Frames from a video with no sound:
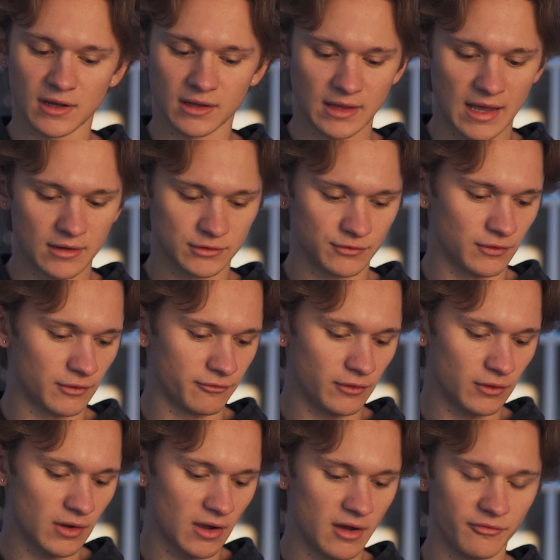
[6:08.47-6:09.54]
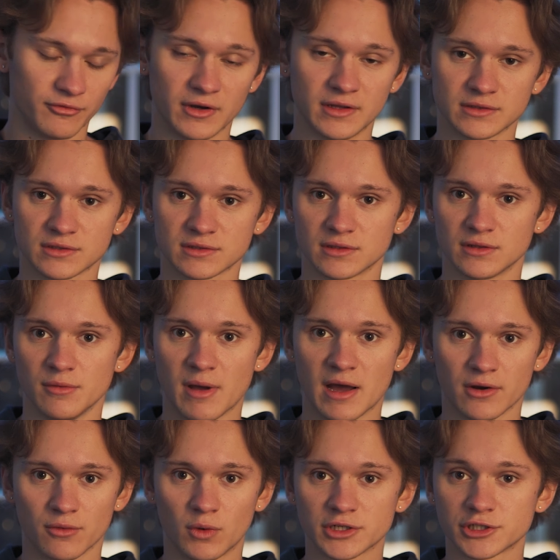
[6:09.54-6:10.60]
allows for full confidence no
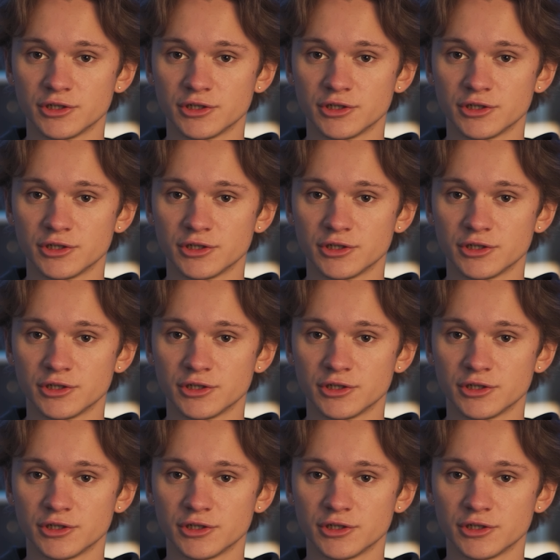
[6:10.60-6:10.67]
matter what